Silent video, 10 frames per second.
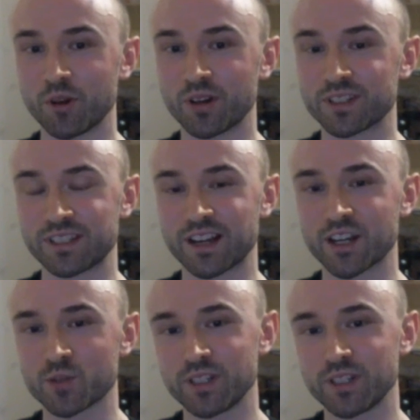
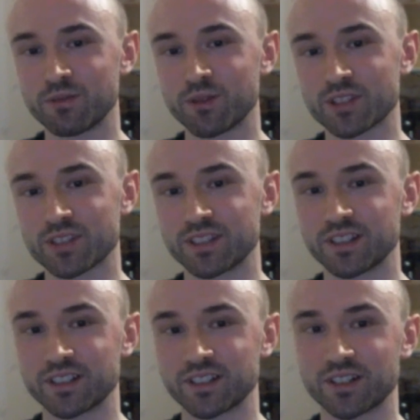Saakashvili was
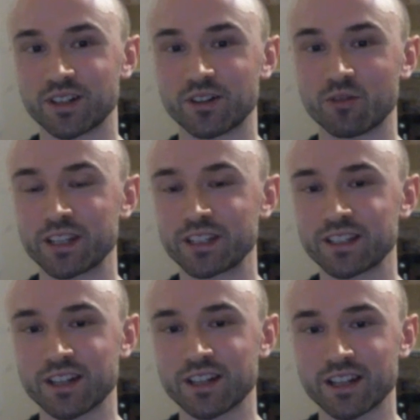still
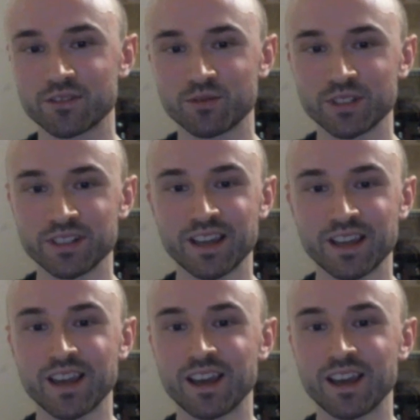running the country,